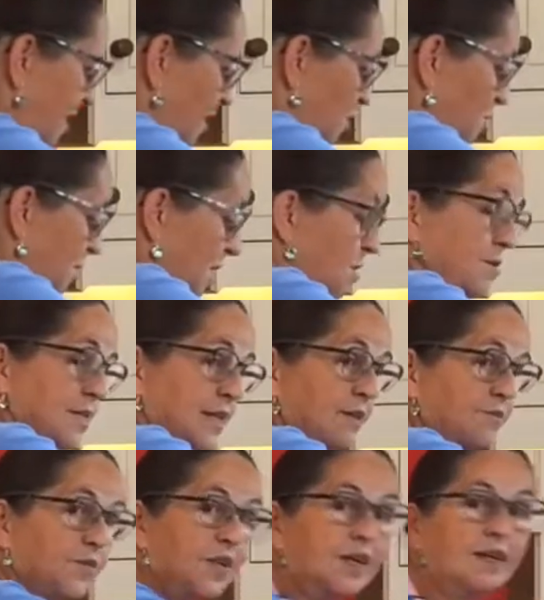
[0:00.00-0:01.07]
be using
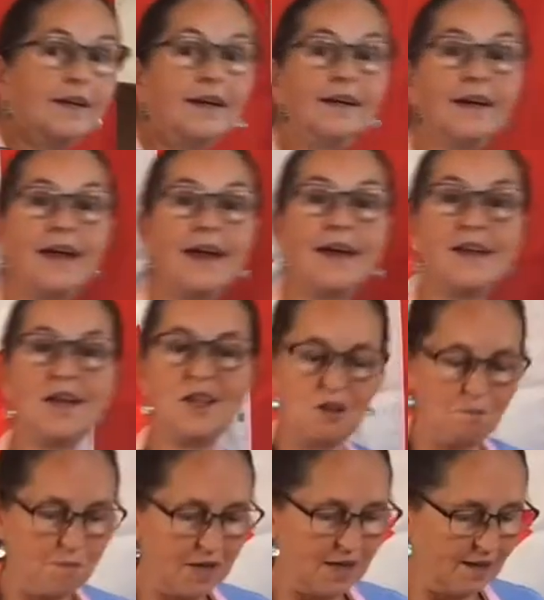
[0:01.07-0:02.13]
vanilla again in the
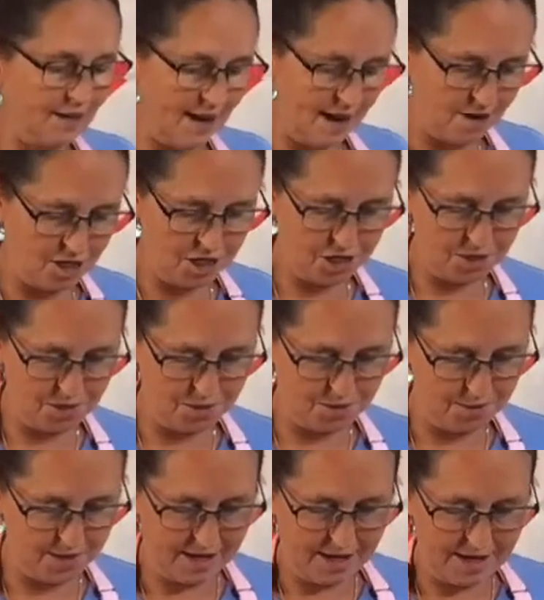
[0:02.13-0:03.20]
middle layer too.
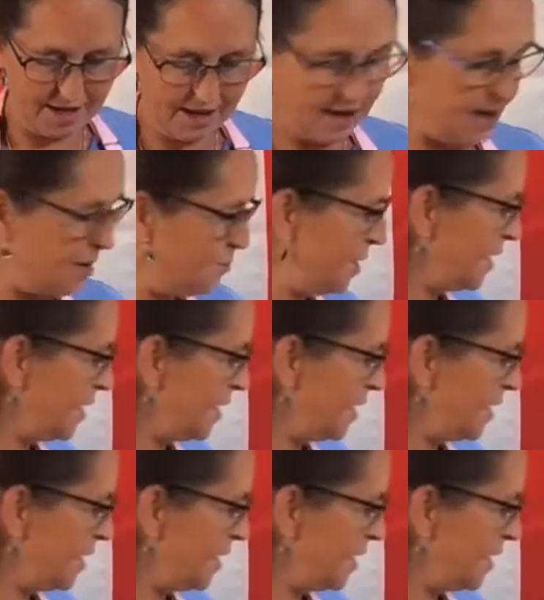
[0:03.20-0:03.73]
And we need